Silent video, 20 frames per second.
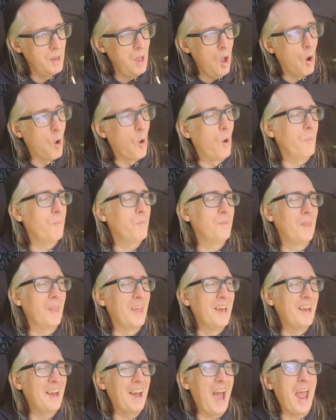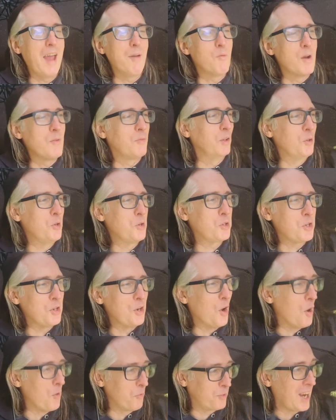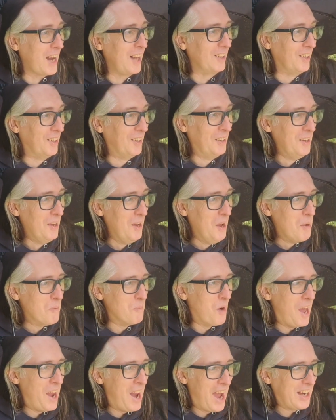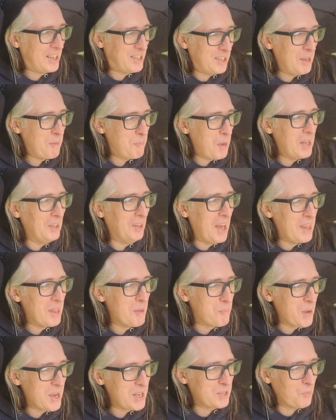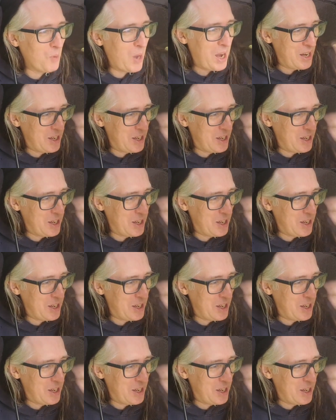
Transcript: Or a revolution of color might actually be like the best way to